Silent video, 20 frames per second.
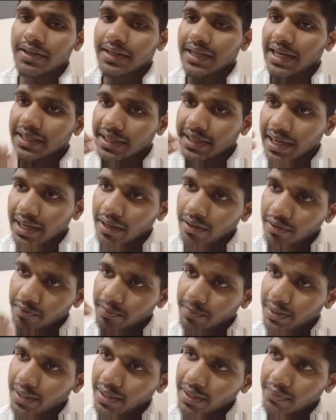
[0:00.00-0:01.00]
That kind of
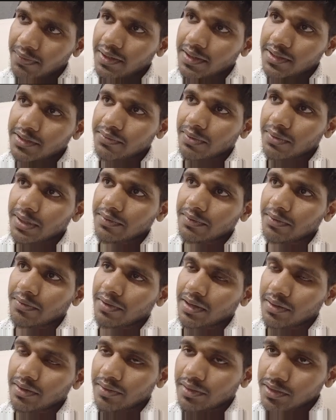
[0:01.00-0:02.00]
behavior is what we
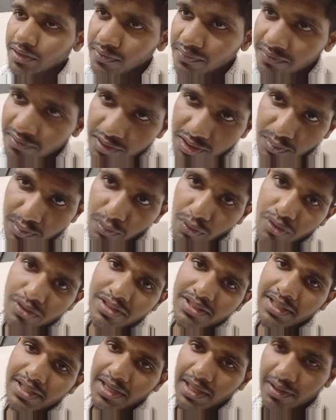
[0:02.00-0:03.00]
want, small
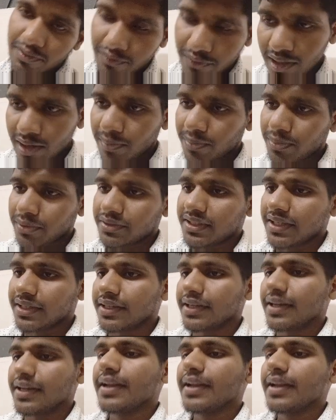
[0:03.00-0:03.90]
scale for our project.